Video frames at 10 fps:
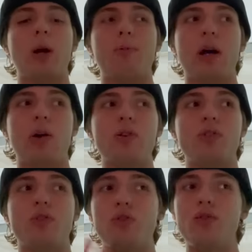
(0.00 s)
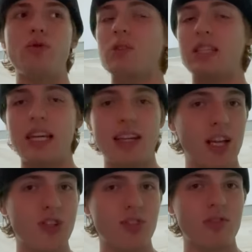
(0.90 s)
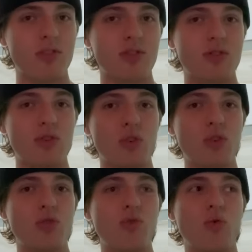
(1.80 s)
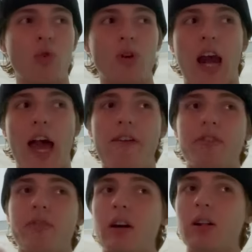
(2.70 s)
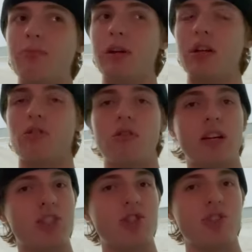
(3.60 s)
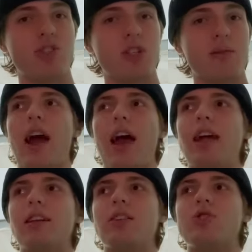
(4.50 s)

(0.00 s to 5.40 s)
about two teenagers who were kind of developing a relationship. And